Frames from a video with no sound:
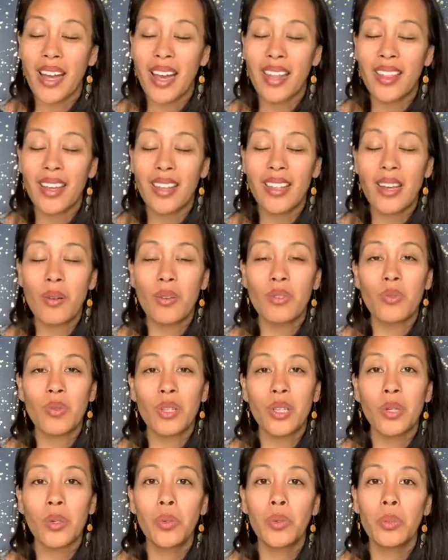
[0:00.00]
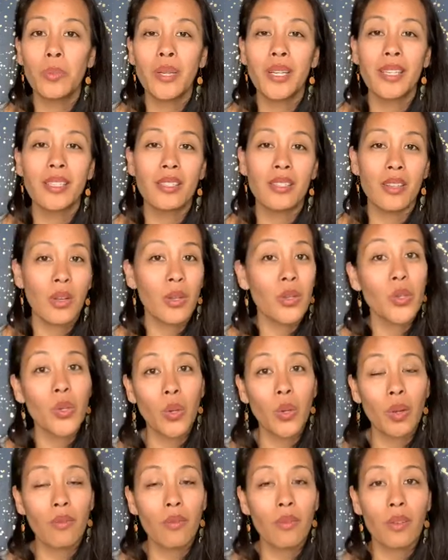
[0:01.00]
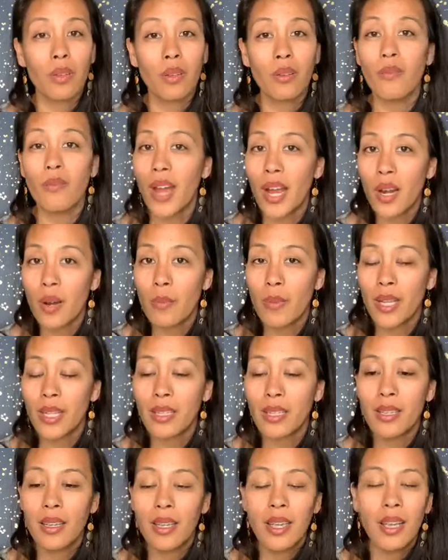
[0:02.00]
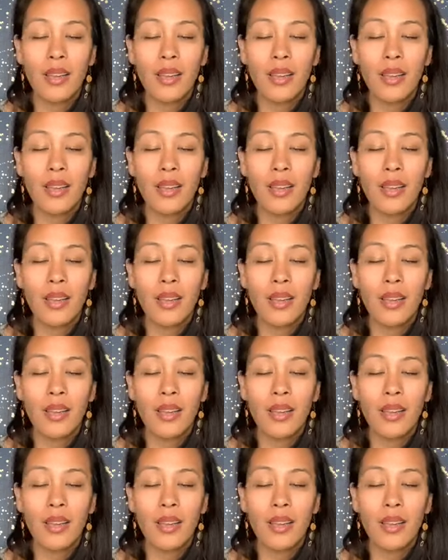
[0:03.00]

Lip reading: I thought that was really cool because it's also great for the environment.